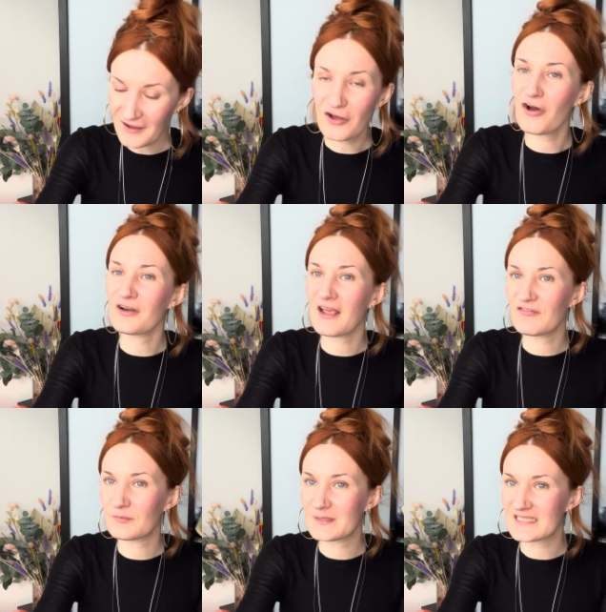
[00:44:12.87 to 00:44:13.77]
can't
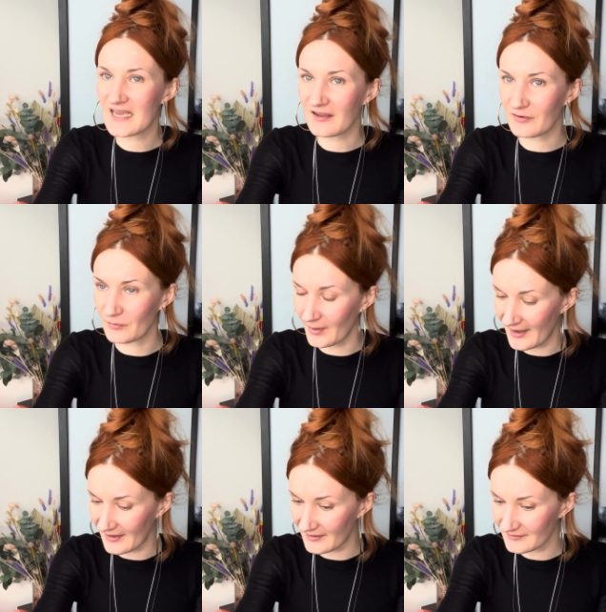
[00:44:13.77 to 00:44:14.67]
ever be taken
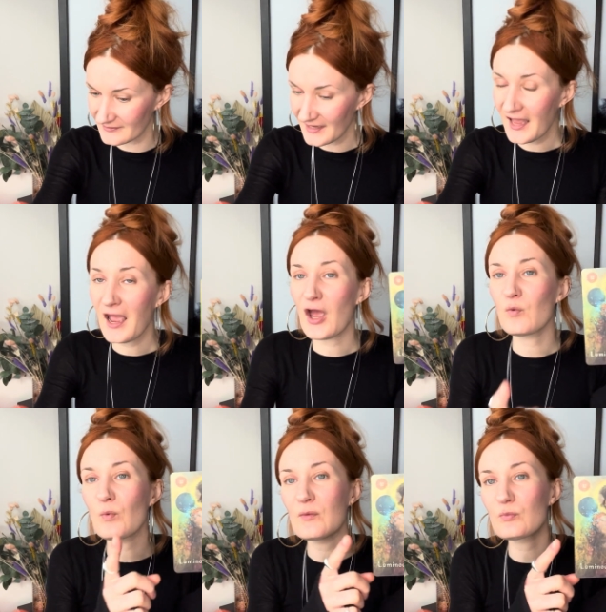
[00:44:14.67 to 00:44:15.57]
away. And
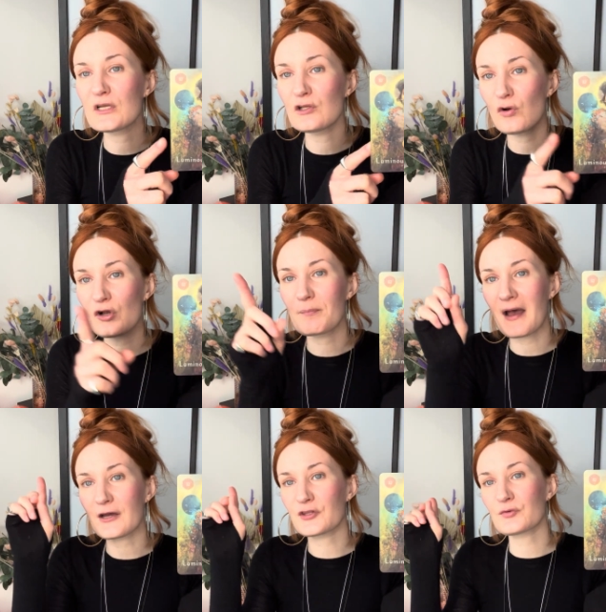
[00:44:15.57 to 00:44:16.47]
when we look
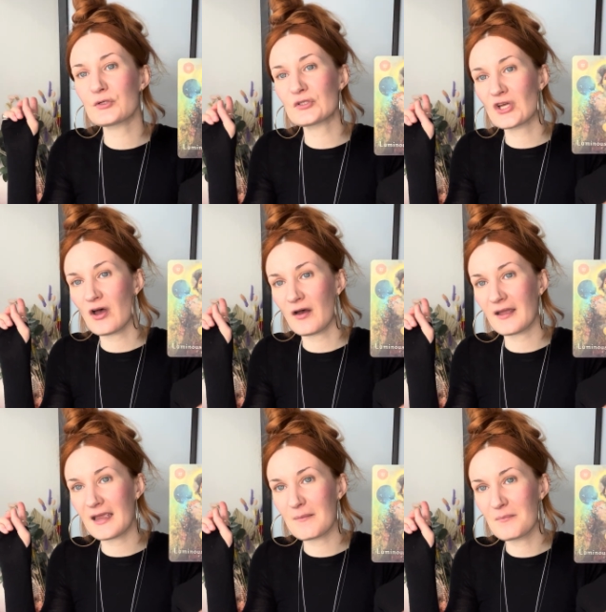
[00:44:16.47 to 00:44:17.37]
back through
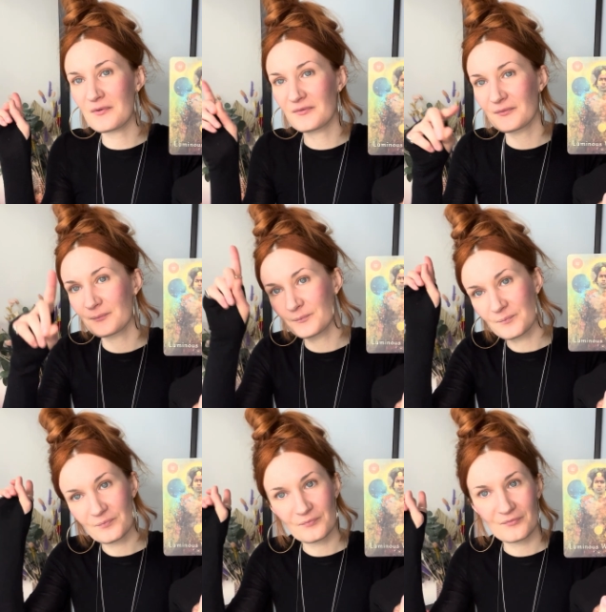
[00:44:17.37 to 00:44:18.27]
time,
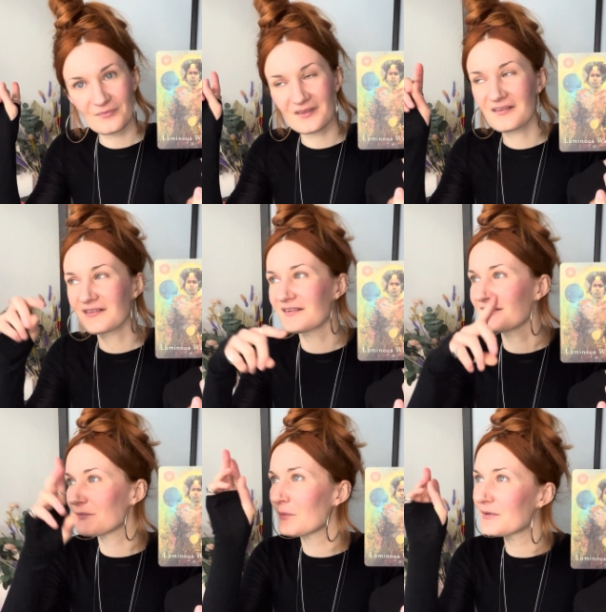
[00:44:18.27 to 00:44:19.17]

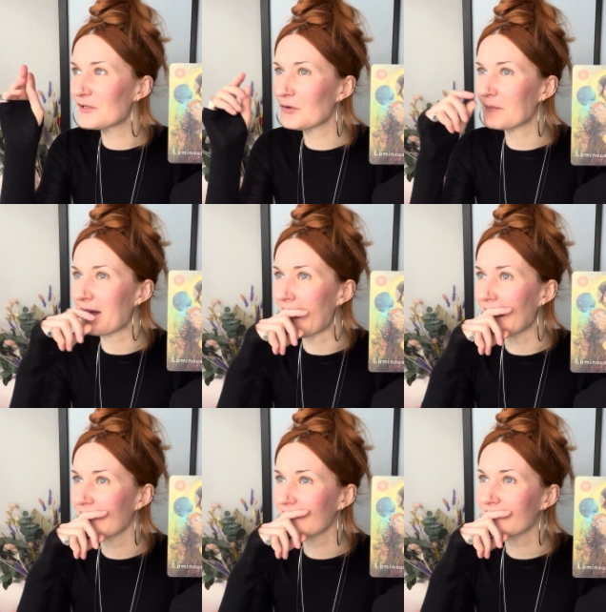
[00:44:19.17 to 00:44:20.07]
when we look back,